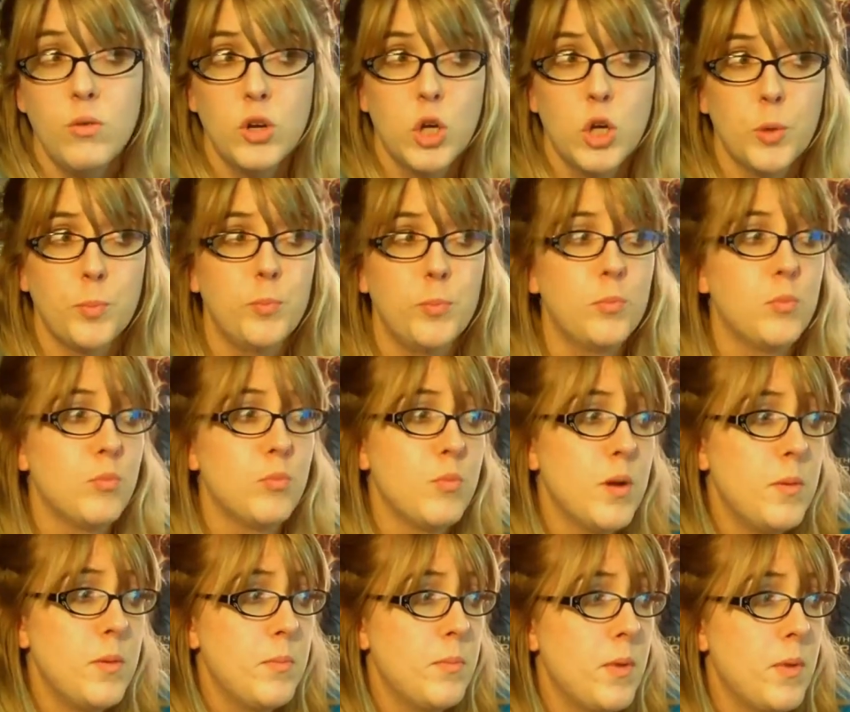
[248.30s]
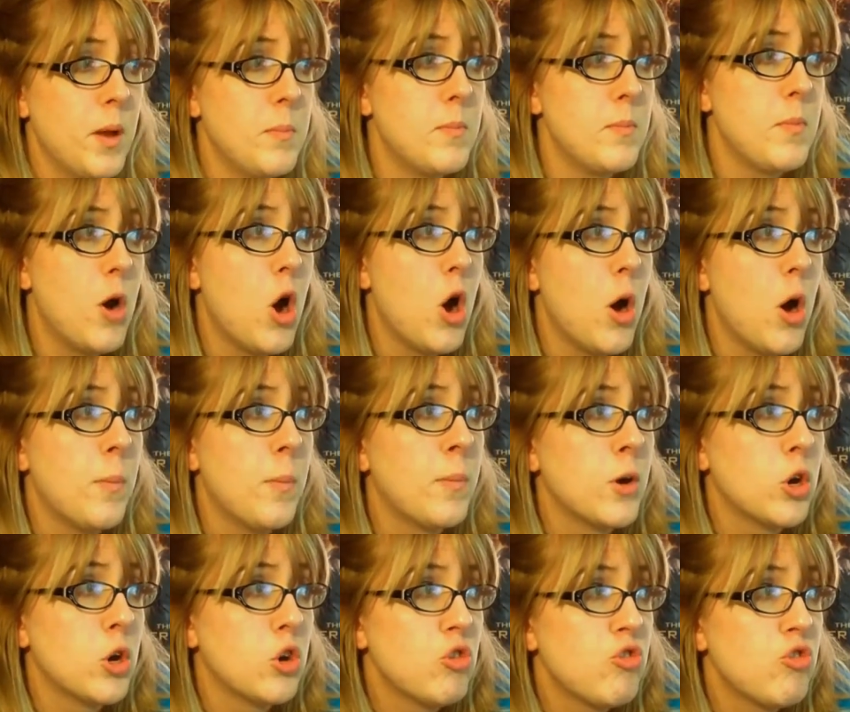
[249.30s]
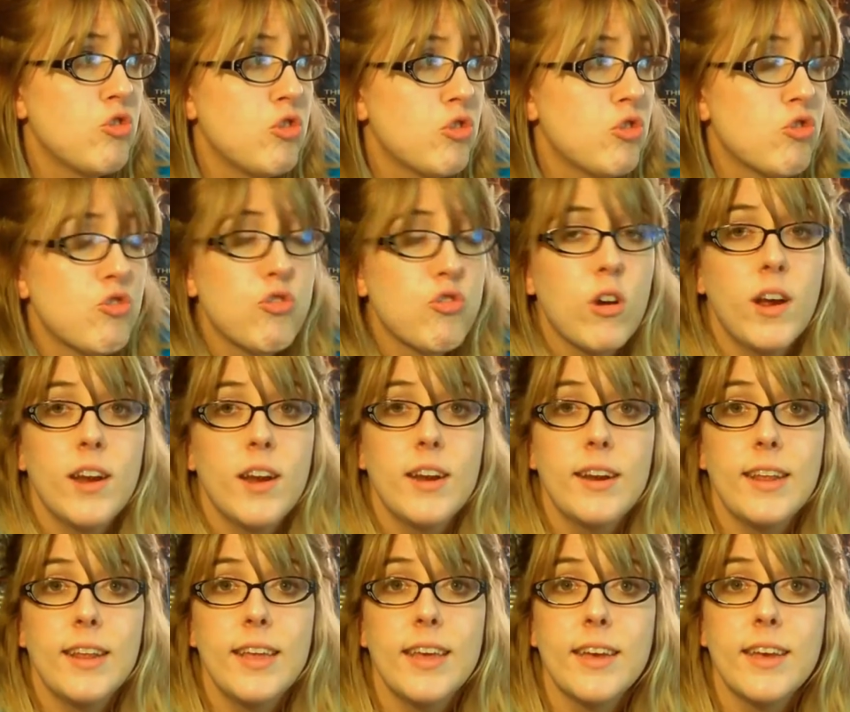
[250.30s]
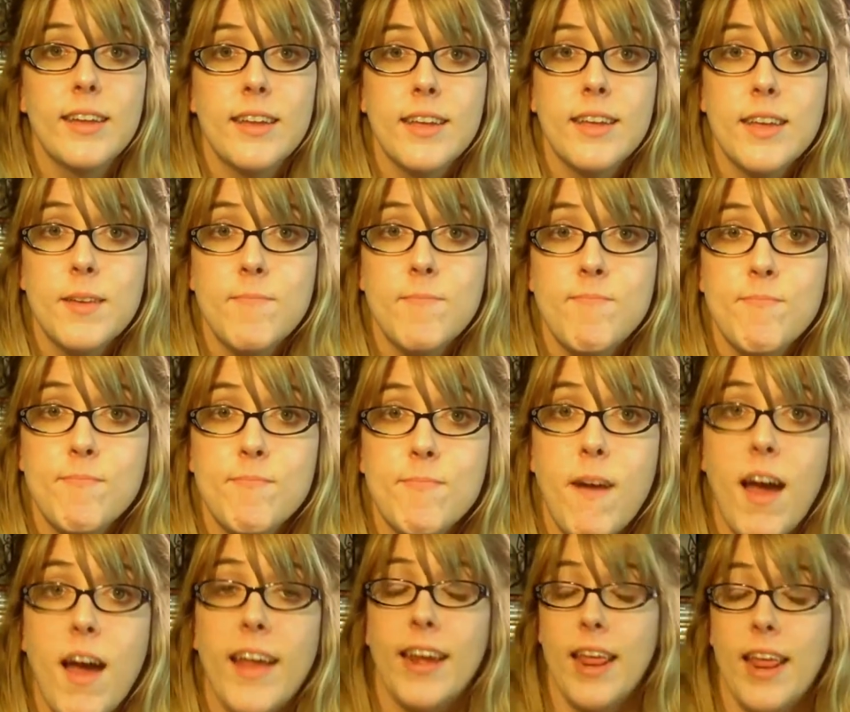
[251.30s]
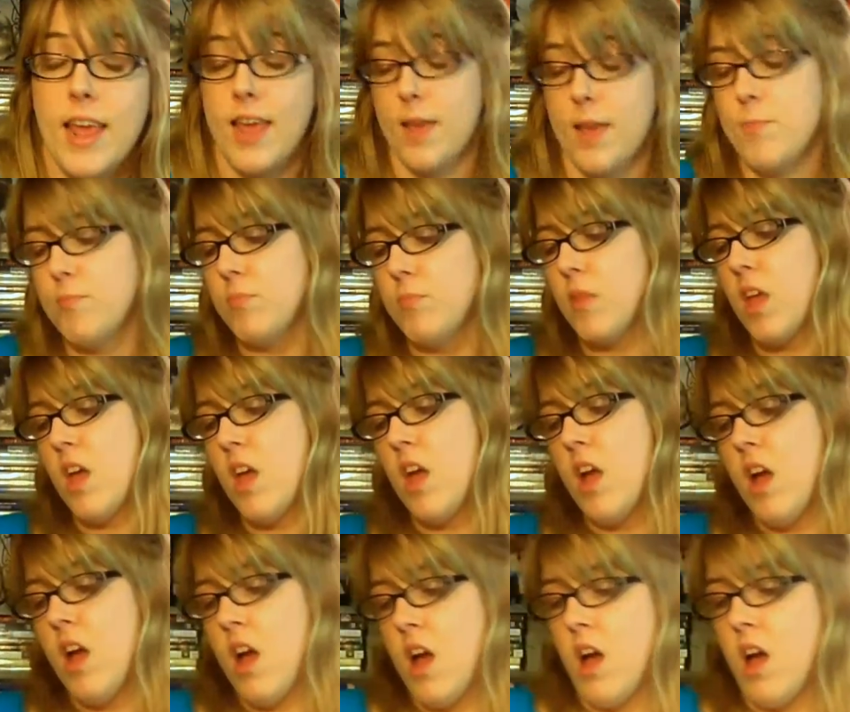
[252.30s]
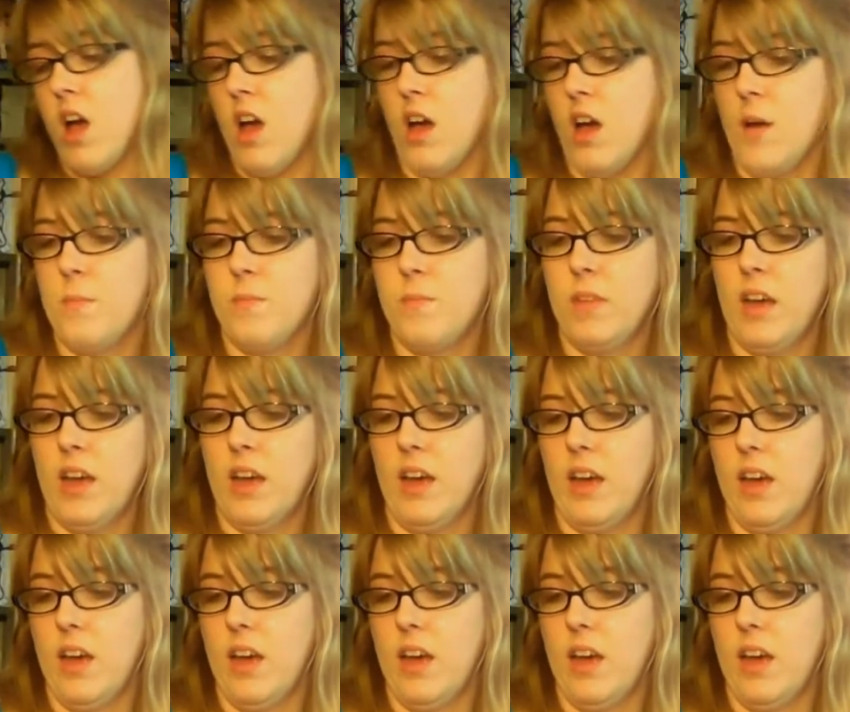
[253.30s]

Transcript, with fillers: which me and my mom are still trying to get in my name. I